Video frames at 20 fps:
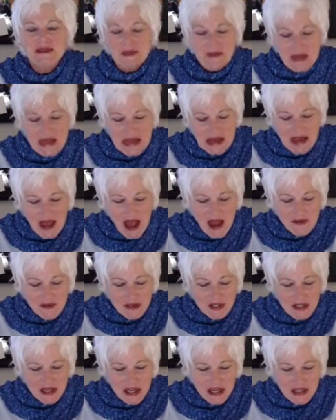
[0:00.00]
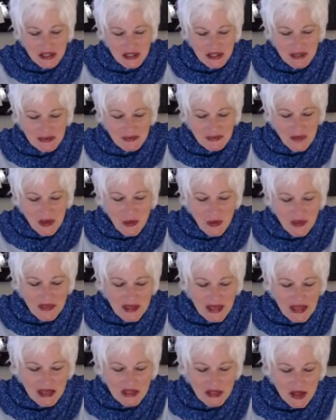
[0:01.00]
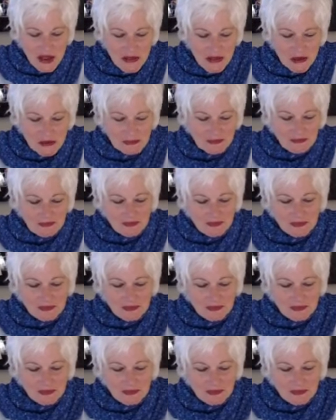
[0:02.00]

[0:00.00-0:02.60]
to be in conversation with each other.